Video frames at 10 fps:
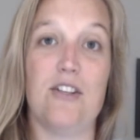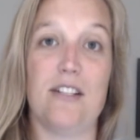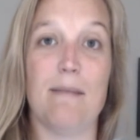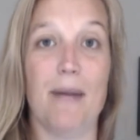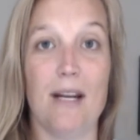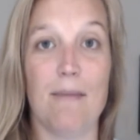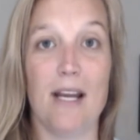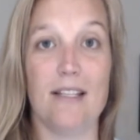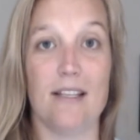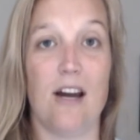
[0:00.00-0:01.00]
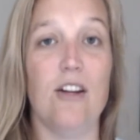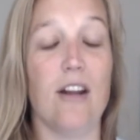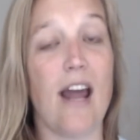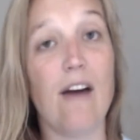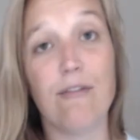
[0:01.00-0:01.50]
it just epitomizes how you
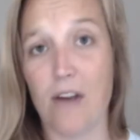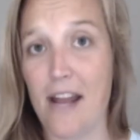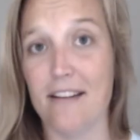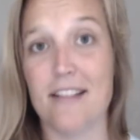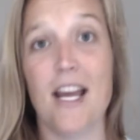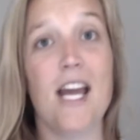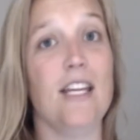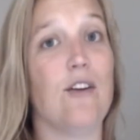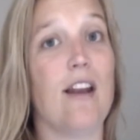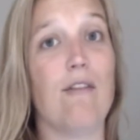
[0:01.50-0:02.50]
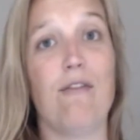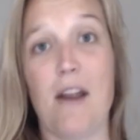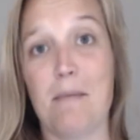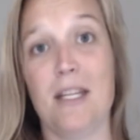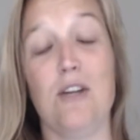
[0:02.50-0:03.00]
can have friends, you can have
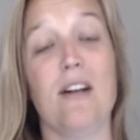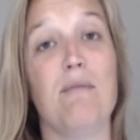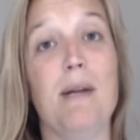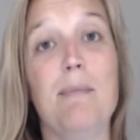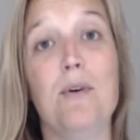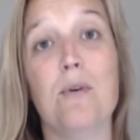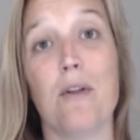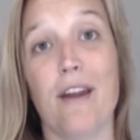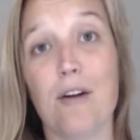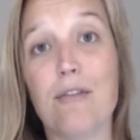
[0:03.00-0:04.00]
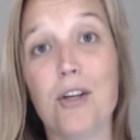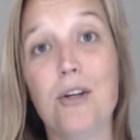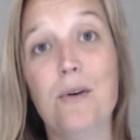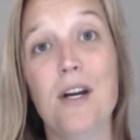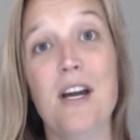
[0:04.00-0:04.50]
family, you can have people who are there for
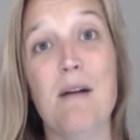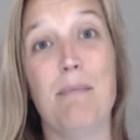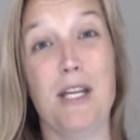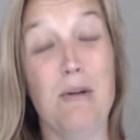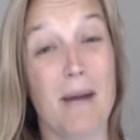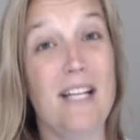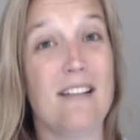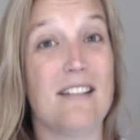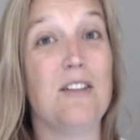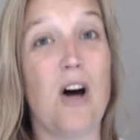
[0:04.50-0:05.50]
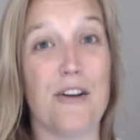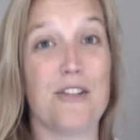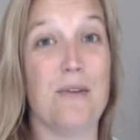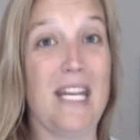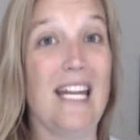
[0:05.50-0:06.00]
you, but you might still
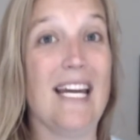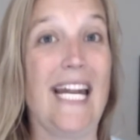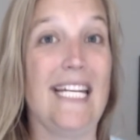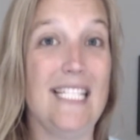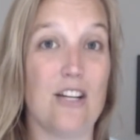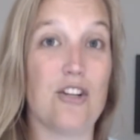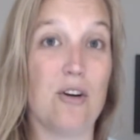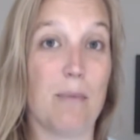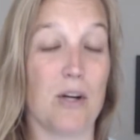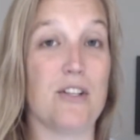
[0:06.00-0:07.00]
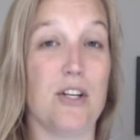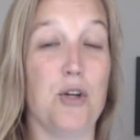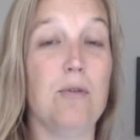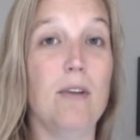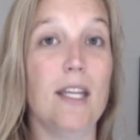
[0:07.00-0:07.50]
also need an additional person
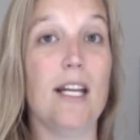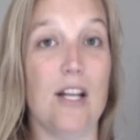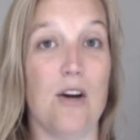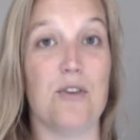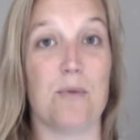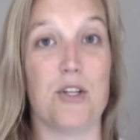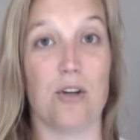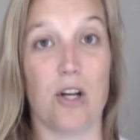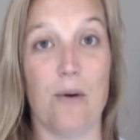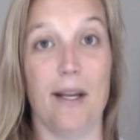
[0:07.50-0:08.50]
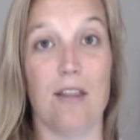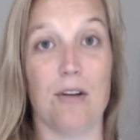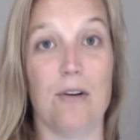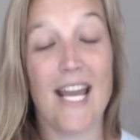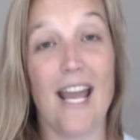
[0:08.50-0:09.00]
who really knows what you're going
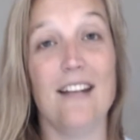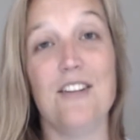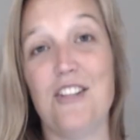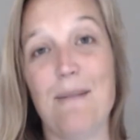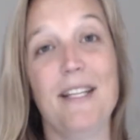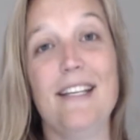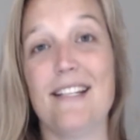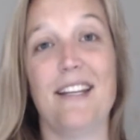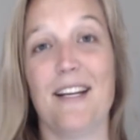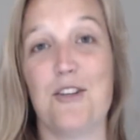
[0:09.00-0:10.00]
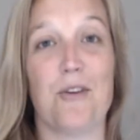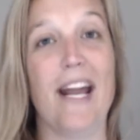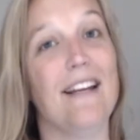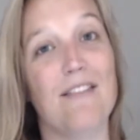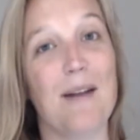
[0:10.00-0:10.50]
through. And Jamie Lee's not like a
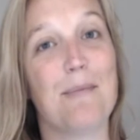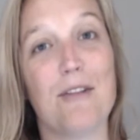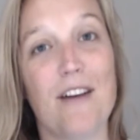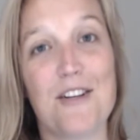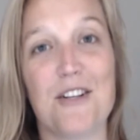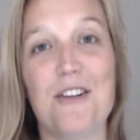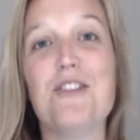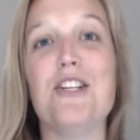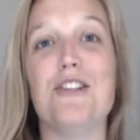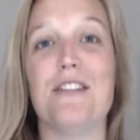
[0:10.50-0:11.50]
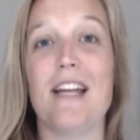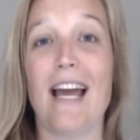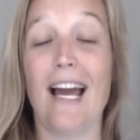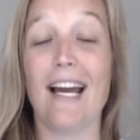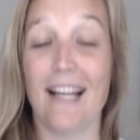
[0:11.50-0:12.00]
trained event professional, she just
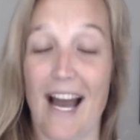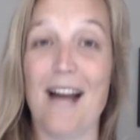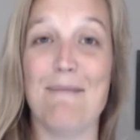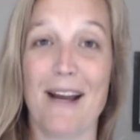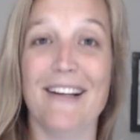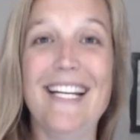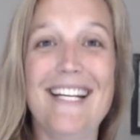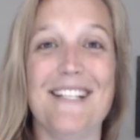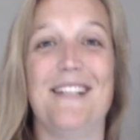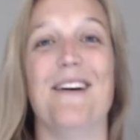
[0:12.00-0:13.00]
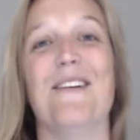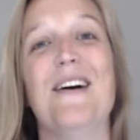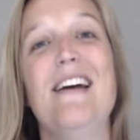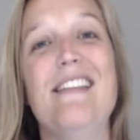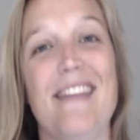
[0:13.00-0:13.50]
got married, and so
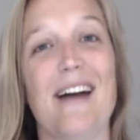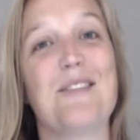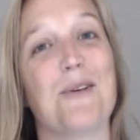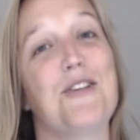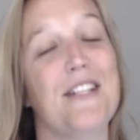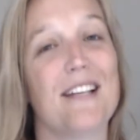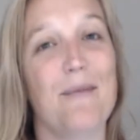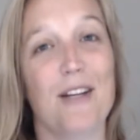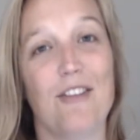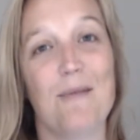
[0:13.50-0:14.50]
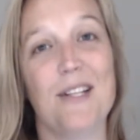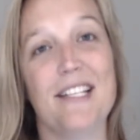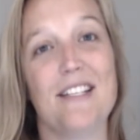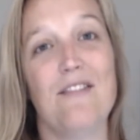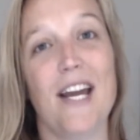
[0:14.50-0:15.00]
that's where she's coming from with
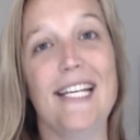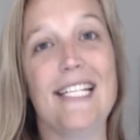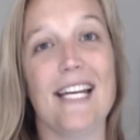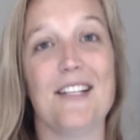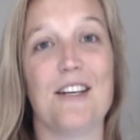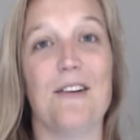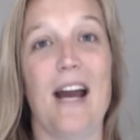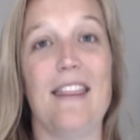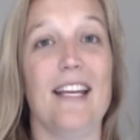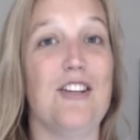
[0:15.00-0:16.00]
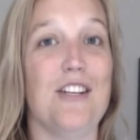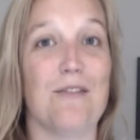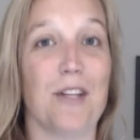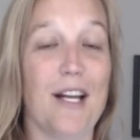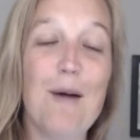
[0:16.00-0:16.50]
this advice. And so I think she's
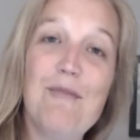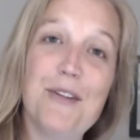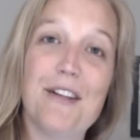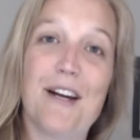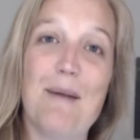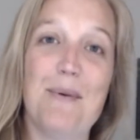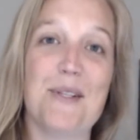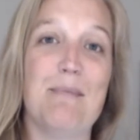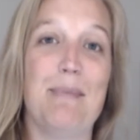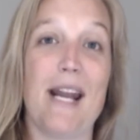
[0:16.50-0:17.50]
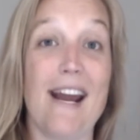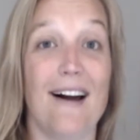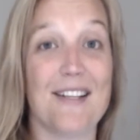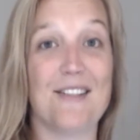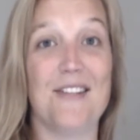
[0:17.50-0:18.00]
really helpful to the couples, but I
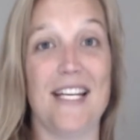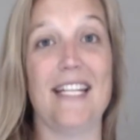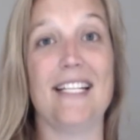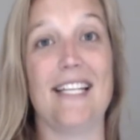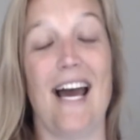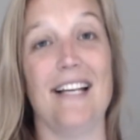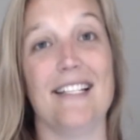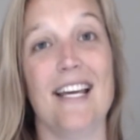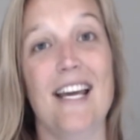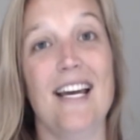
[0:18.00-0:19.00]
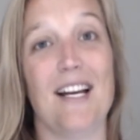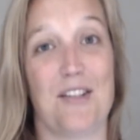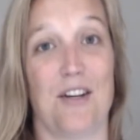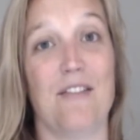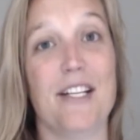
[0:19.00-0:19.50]
also see this as a
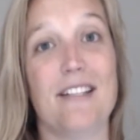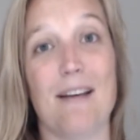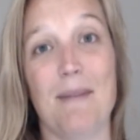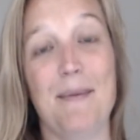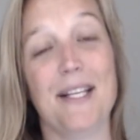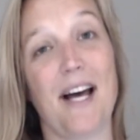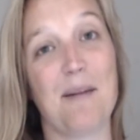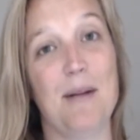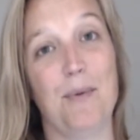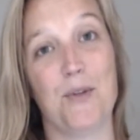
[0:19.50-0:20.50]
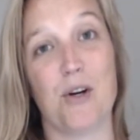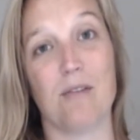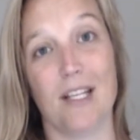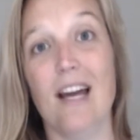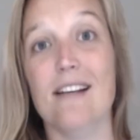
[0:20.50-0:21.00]
service that maybe a lot of people don't
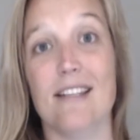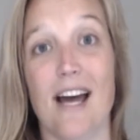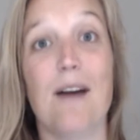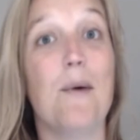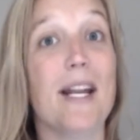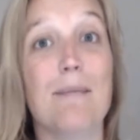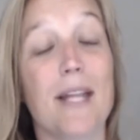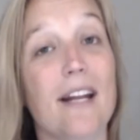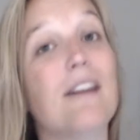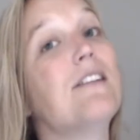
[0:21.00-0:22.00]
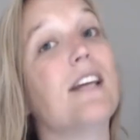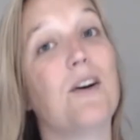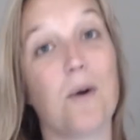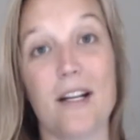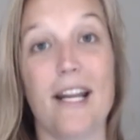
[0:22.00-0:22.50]
realize that wedding planners and
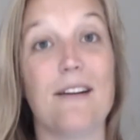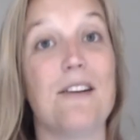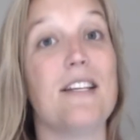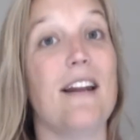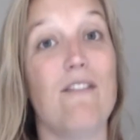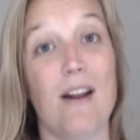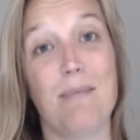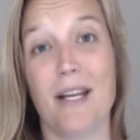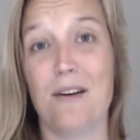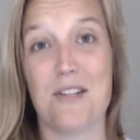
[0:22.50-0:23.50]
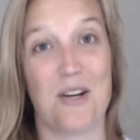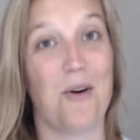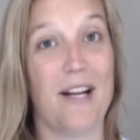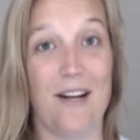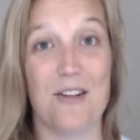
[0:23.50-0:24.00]
coordinators and event planners and
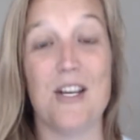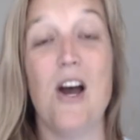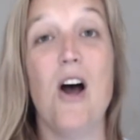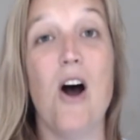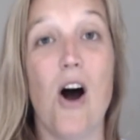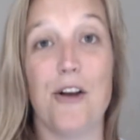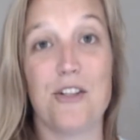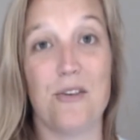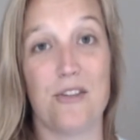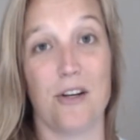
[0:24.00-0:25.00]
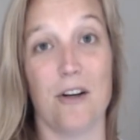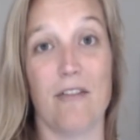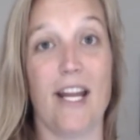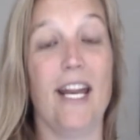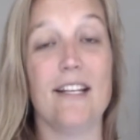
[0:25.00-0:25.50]
coordinators also serve.
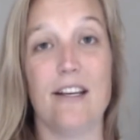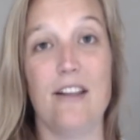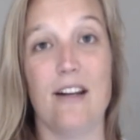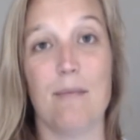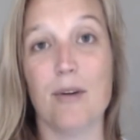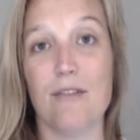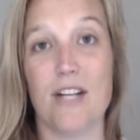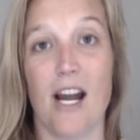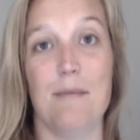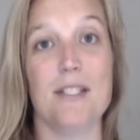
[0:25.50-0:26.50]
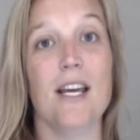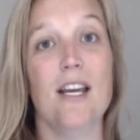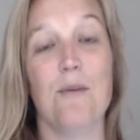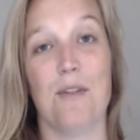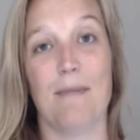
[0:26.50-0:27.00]
I can't tell you the number of times
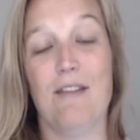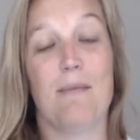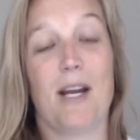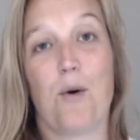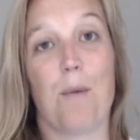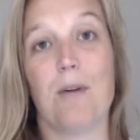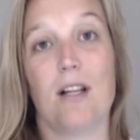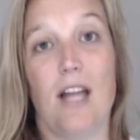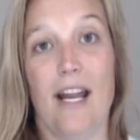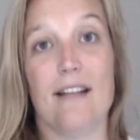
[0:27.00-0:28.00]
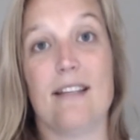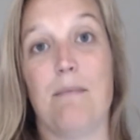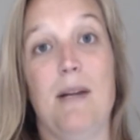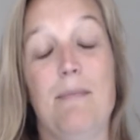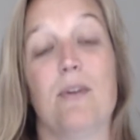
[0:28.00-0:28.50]
with even my corporate clients,
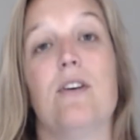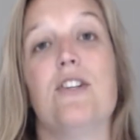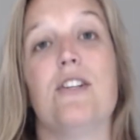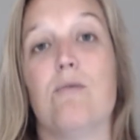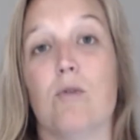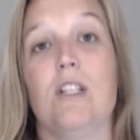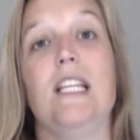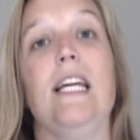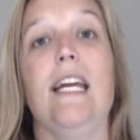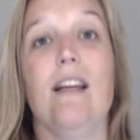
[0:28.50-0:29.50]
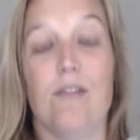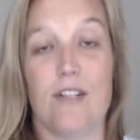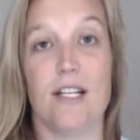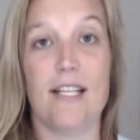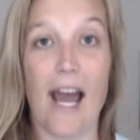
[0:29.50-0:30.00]
like people are just
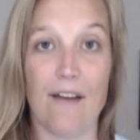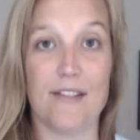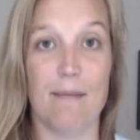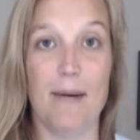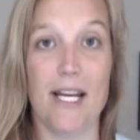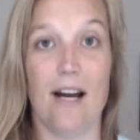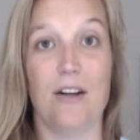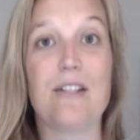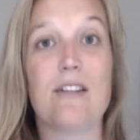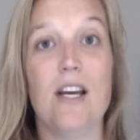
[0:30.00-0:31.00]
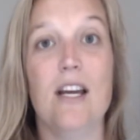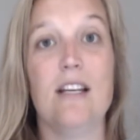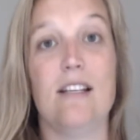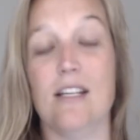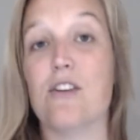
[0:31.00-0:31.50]
relieved to have somebody else
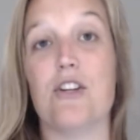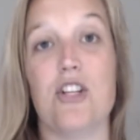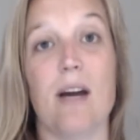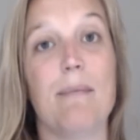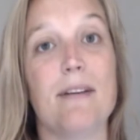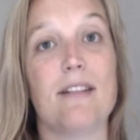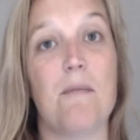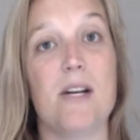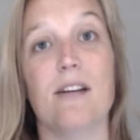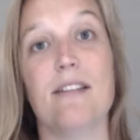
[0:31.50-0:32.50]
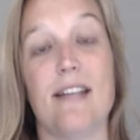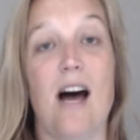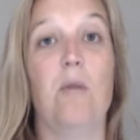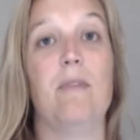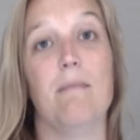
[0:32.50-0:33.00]
steer the ship, someone else to
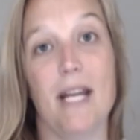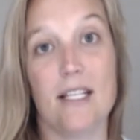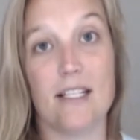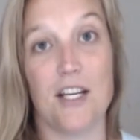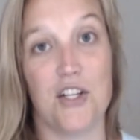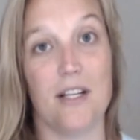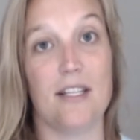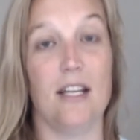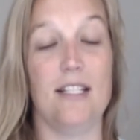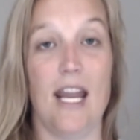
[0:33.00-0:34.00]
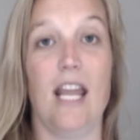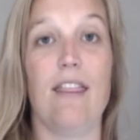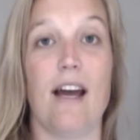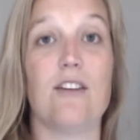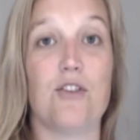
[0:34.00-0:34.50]
help them make decisions and take
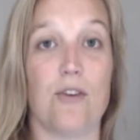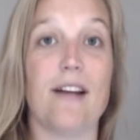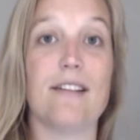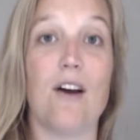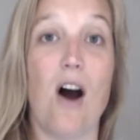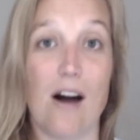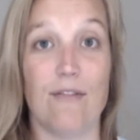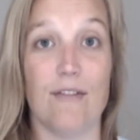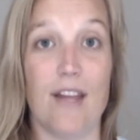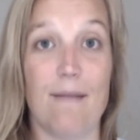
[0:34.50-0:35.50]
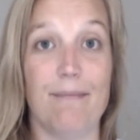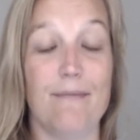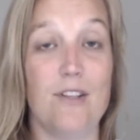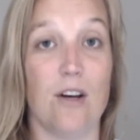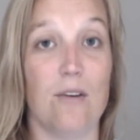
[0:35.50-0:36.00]
that stress off of them.
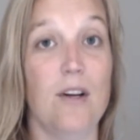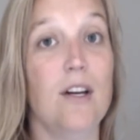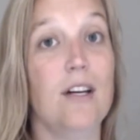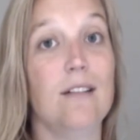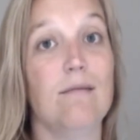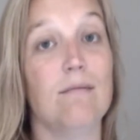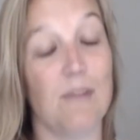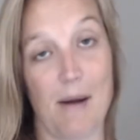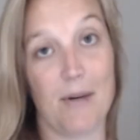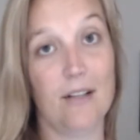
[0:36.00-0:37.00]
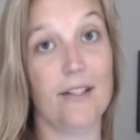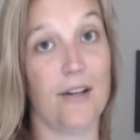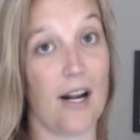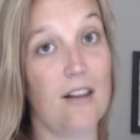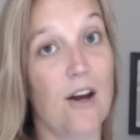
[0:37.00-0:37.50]
So remember, you're
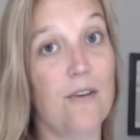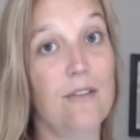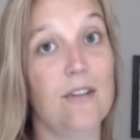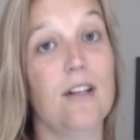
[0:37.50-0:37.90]
not alone.